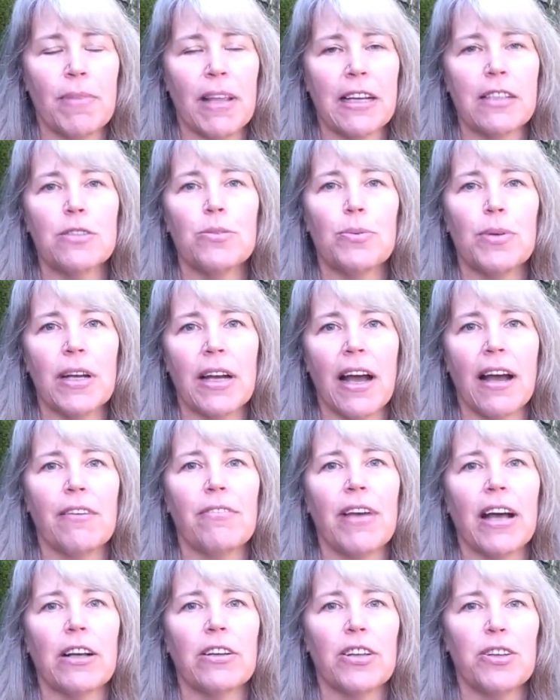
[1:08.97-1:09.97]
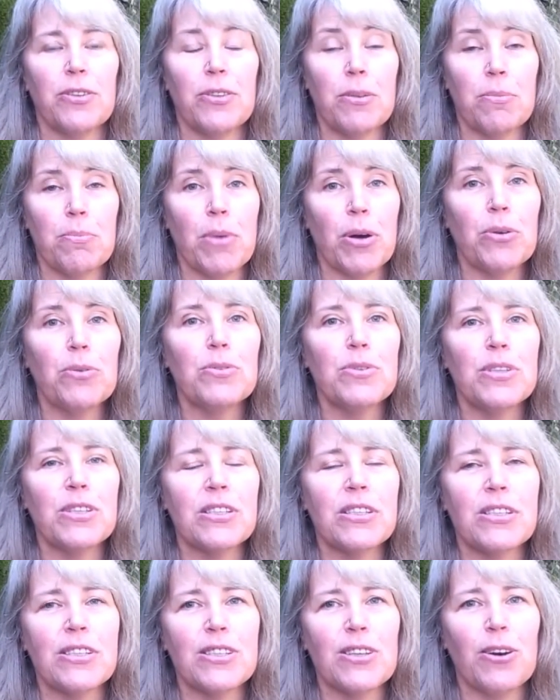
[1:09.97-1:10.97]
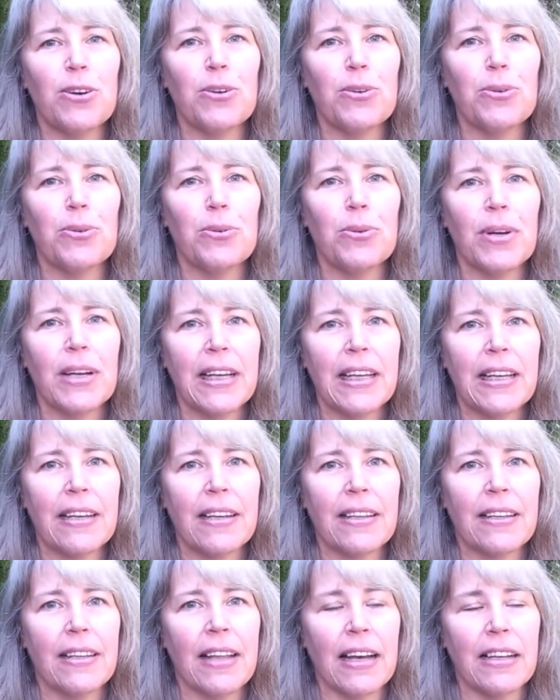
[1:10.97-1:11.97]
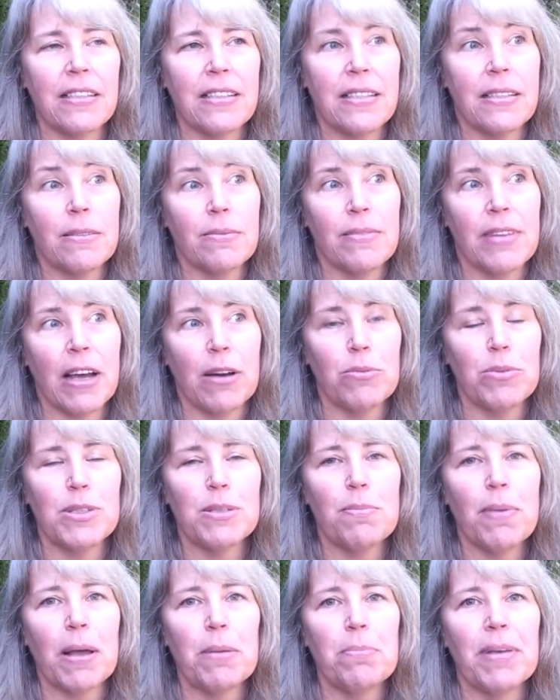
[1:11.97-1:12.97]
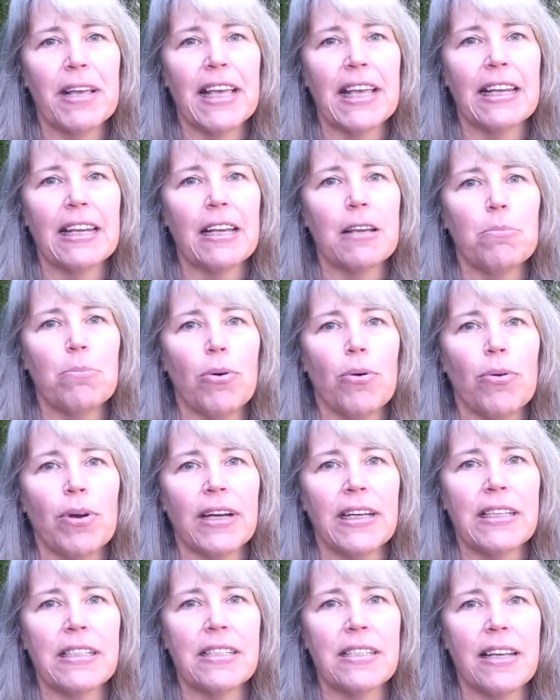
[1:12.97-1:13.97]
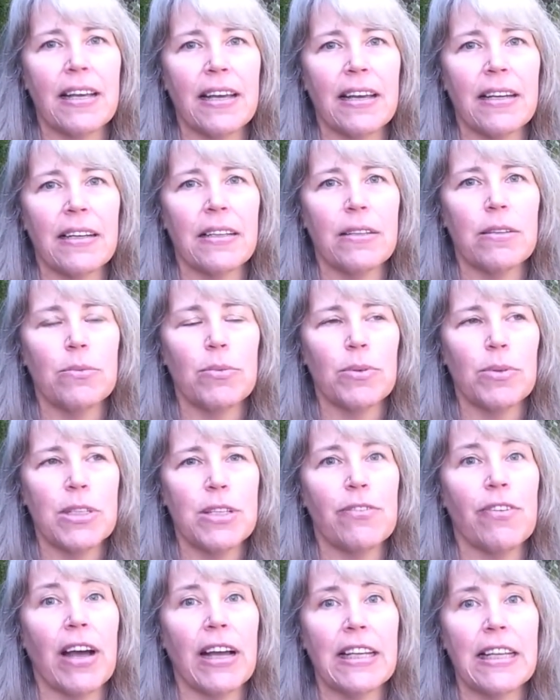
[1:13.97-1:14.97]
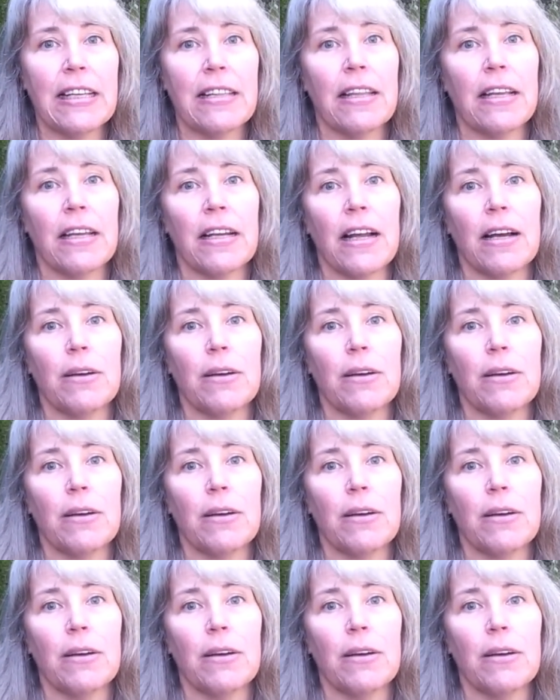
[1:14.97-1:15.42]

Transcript: That's what I value the most. So that was my beginning point, and was finding that